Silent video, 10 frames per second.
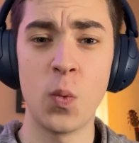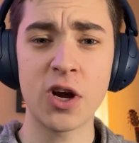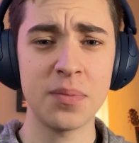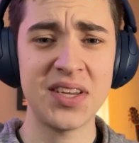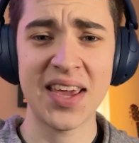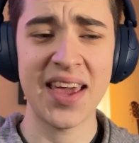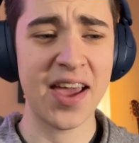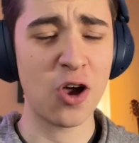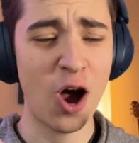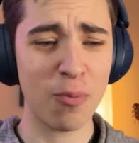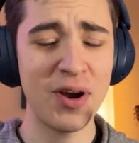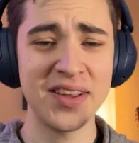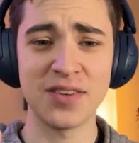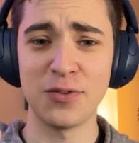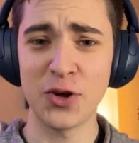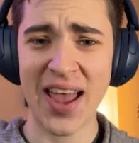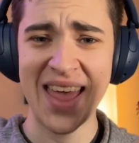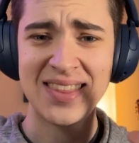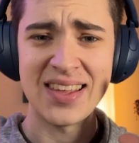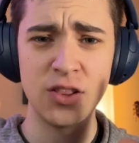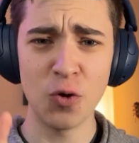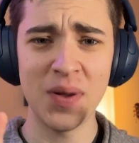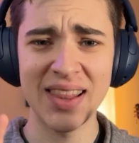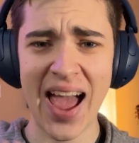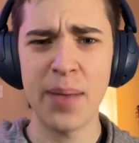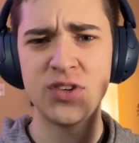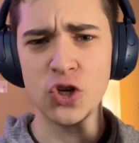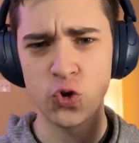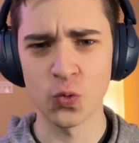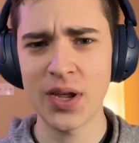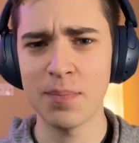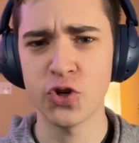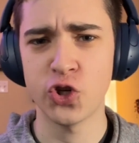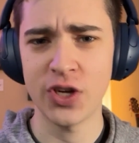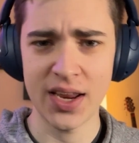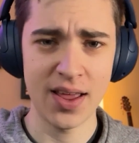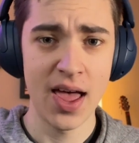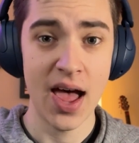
we're gonna be taking a comprehensive look at the Luma Labs Dream Machine,